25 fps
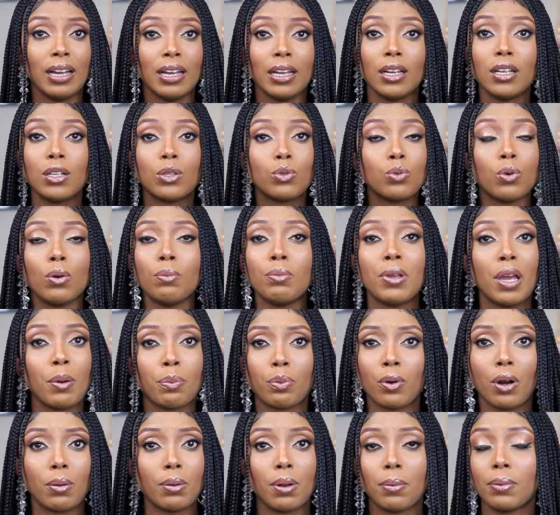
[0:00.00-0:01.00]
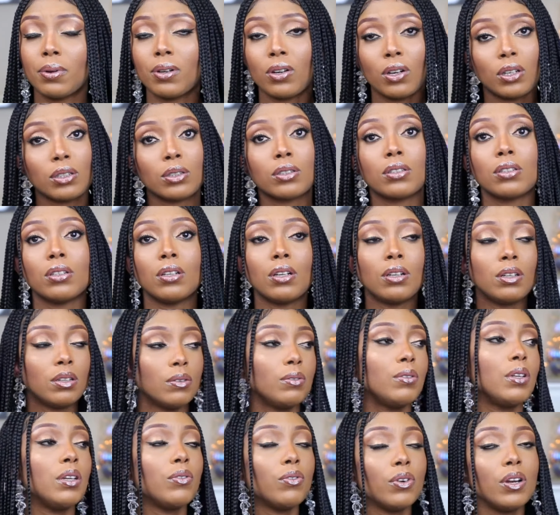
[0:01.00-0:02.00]
it won't be a problem, because
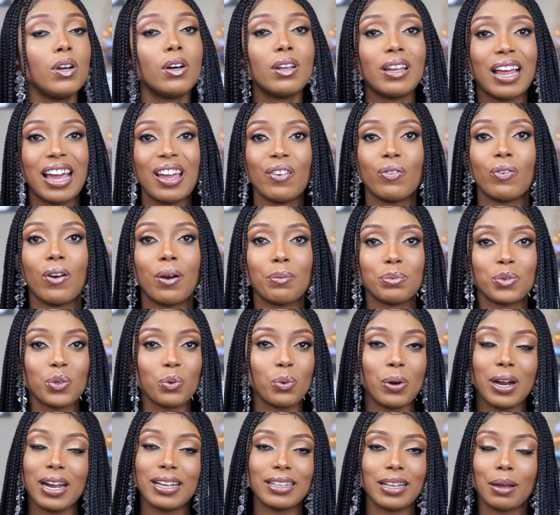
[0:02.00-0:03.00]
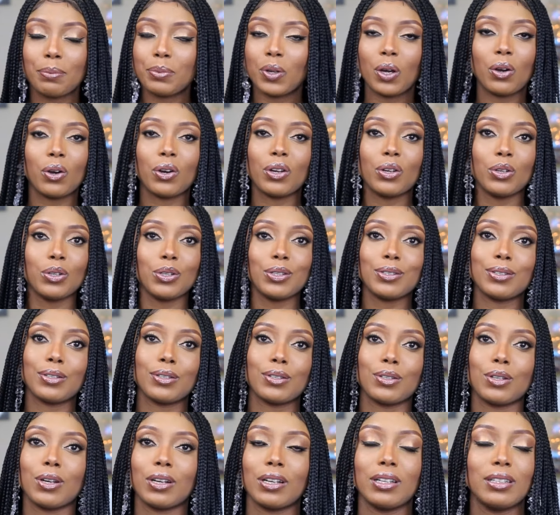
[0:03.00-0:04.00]
in real life, if I'm to wear it, I'm not going to use the
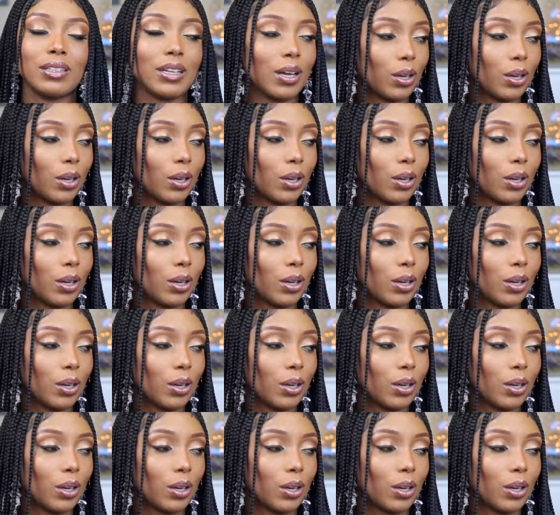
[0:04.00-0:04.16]
stockings.